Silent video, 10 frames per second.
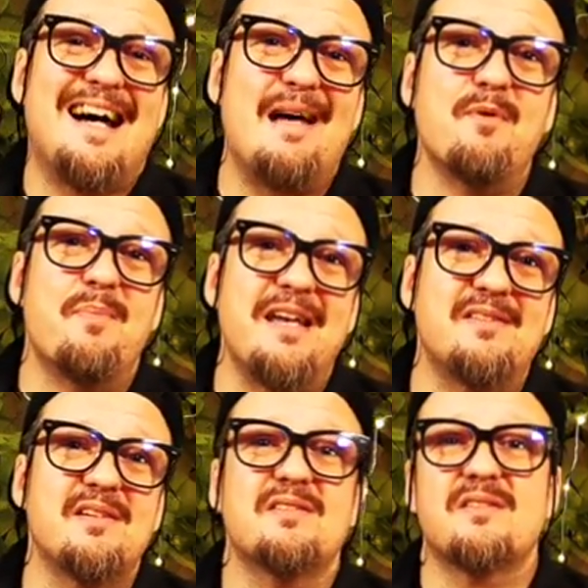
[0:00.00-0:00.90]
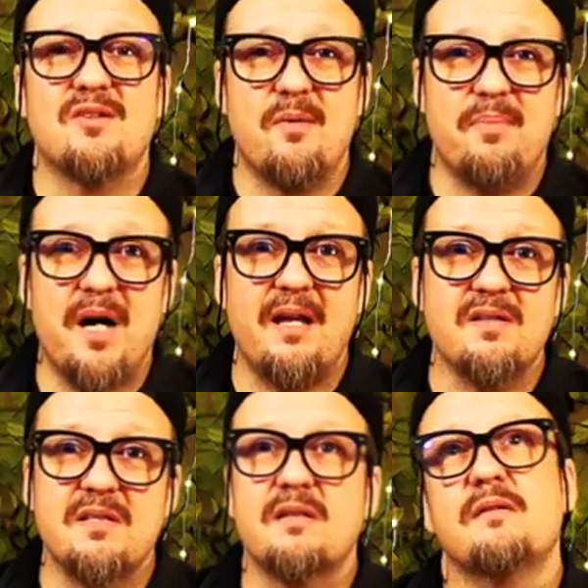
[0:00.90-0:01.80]
I am a bassist, so I'm
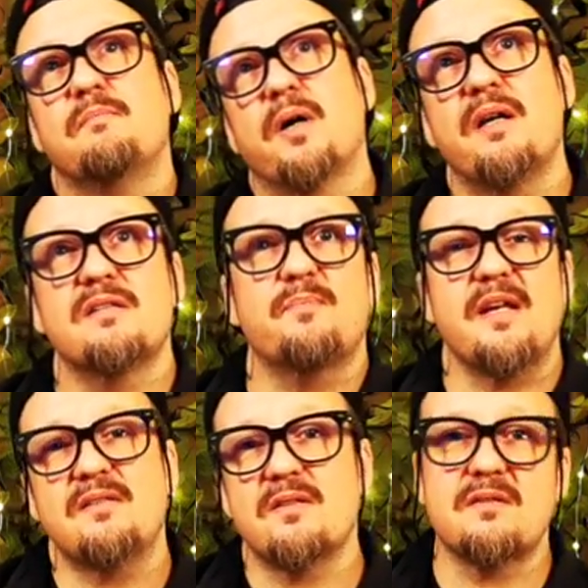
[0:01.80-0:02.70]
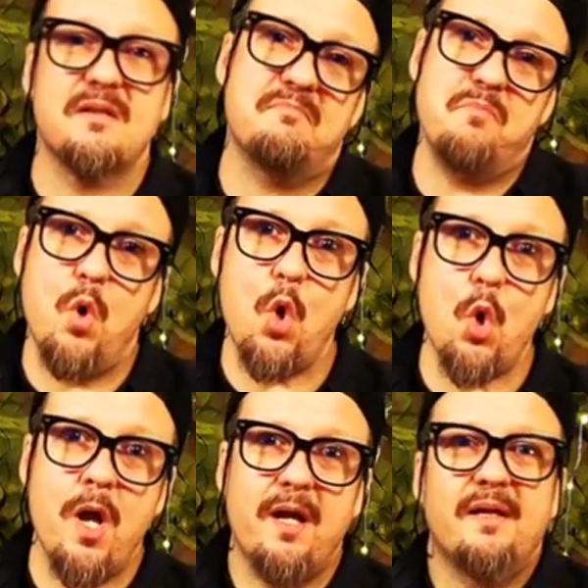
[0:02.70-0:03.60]
biased bassist.
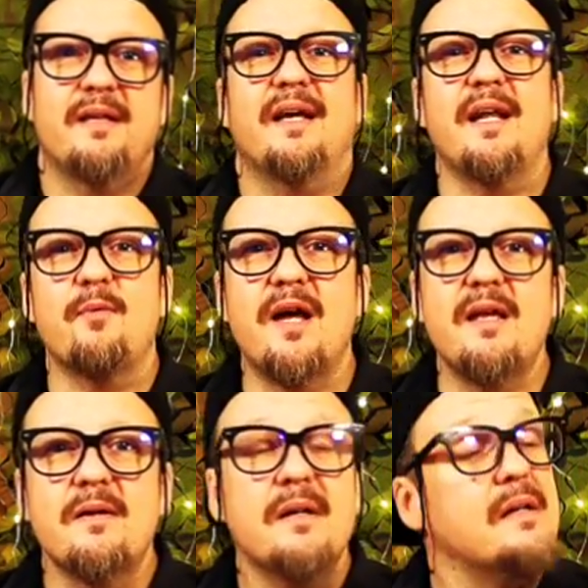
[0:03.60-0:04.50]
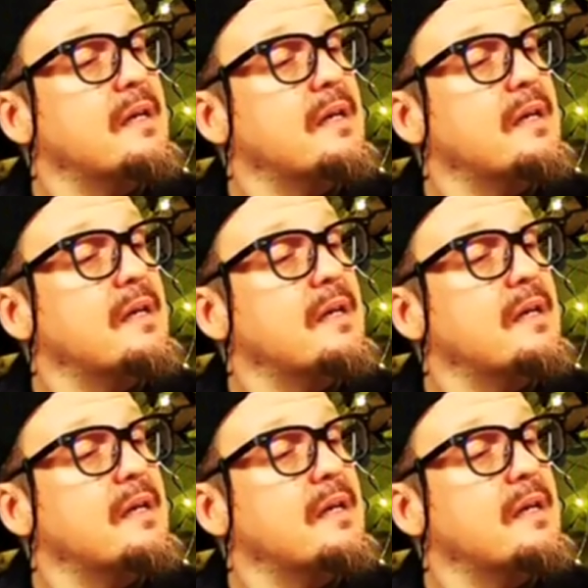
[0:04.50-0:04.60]
Woo. Anyway,